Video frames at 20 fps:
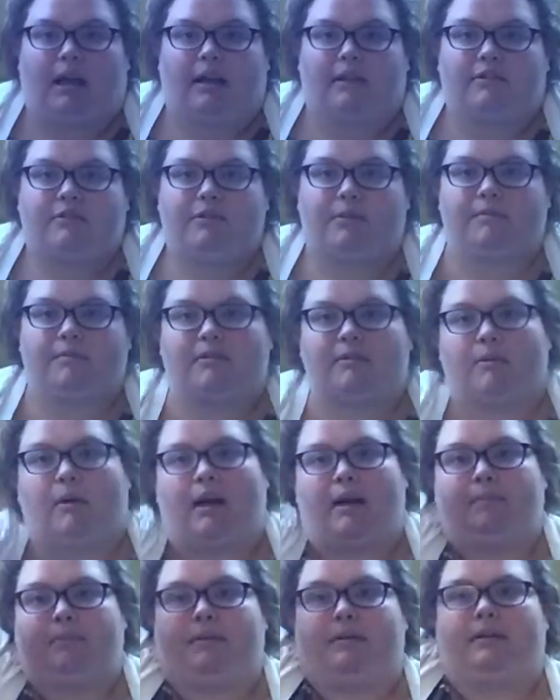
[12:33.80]
costume
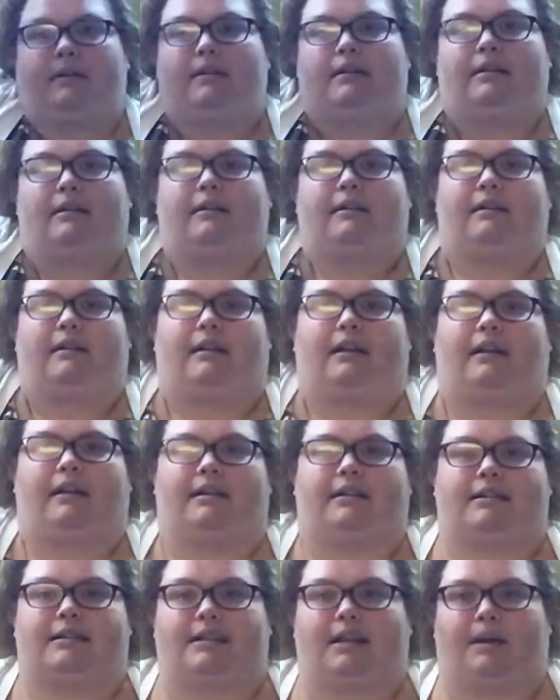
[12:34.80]
swap.
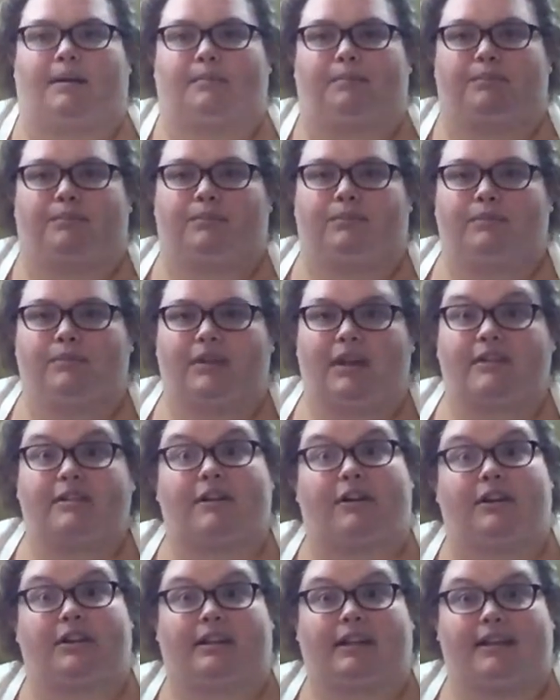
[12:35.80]
And
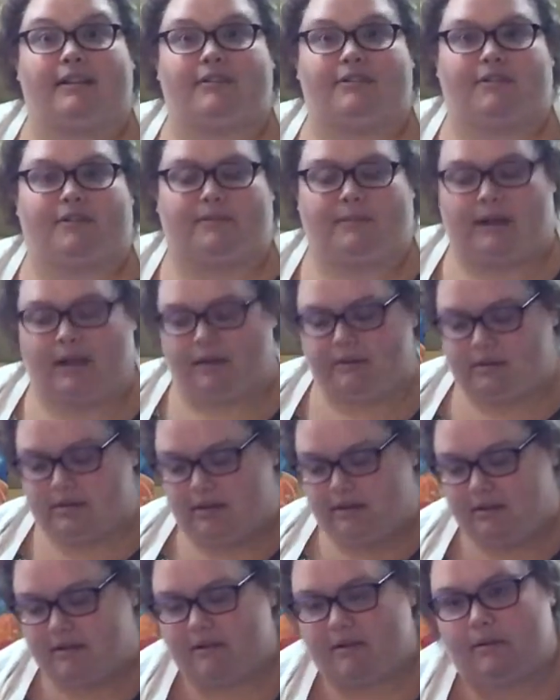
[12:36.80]
sorry, the lights just went out.
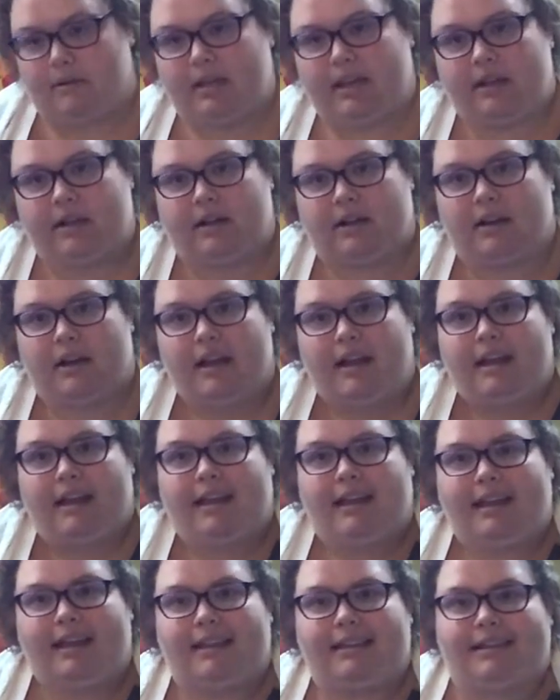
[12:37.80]
So here
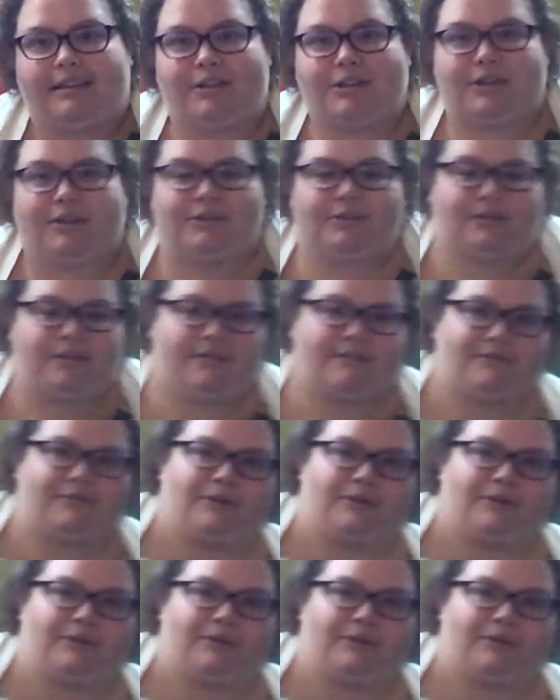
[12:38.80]
in the children's